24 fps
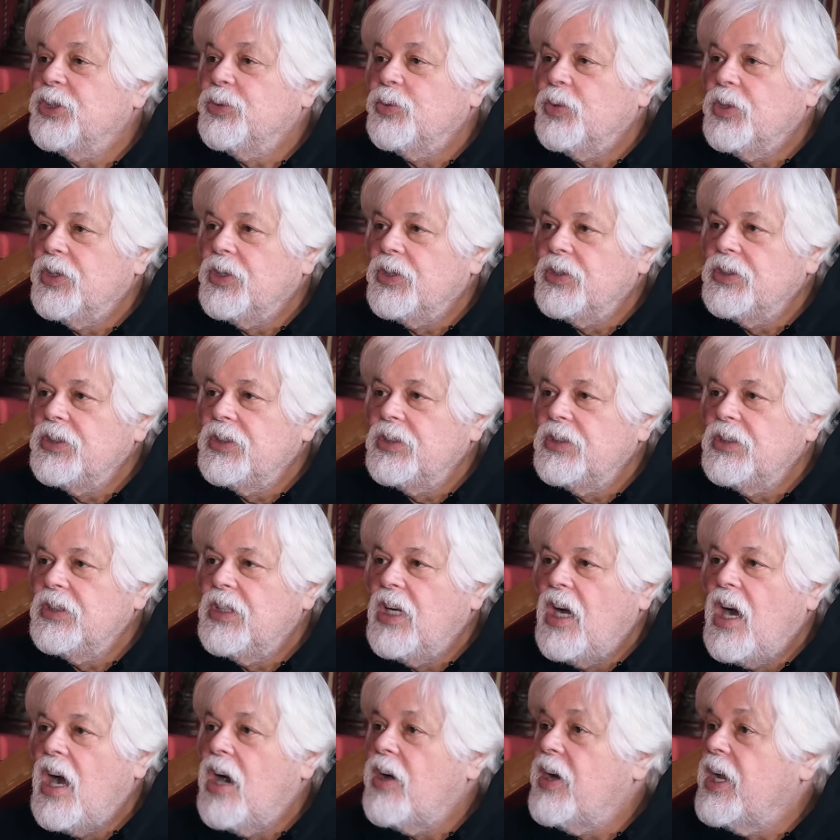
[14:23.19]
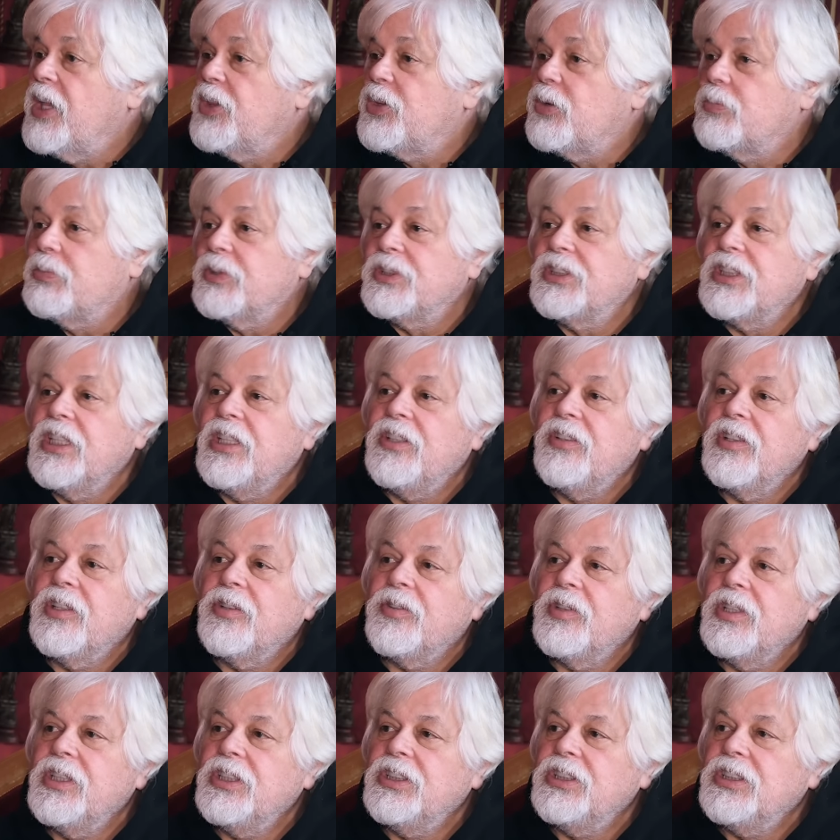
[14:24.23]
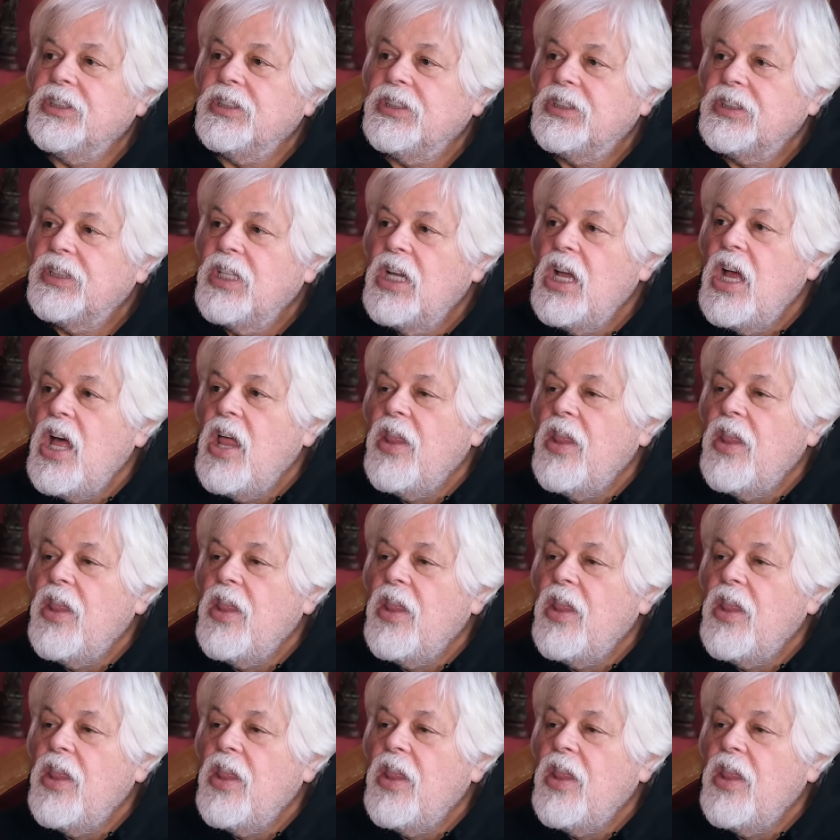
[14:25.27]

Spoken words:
the world are anthropocentric religions.